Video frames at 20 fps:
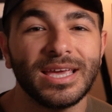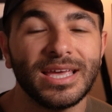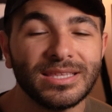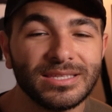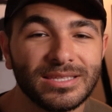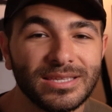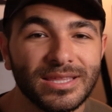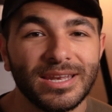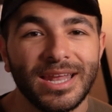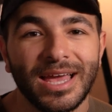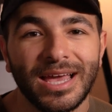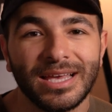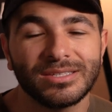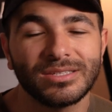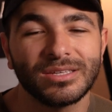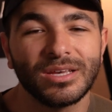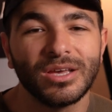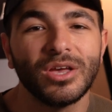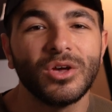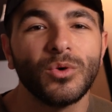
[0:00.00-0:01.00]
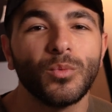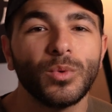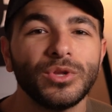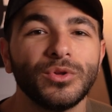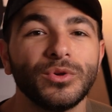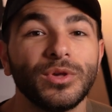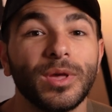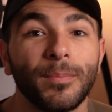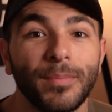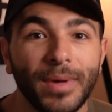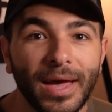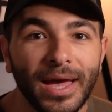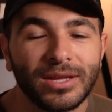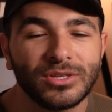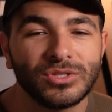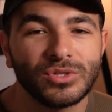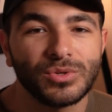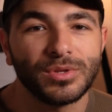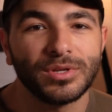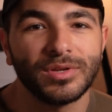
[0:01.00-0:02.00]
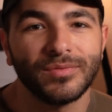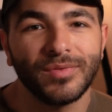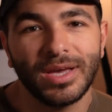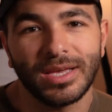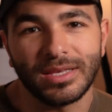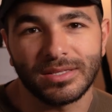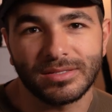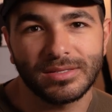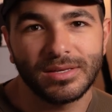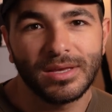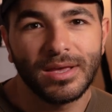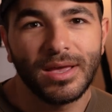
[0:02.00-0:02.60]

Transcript: into the NAS when you get back to the device.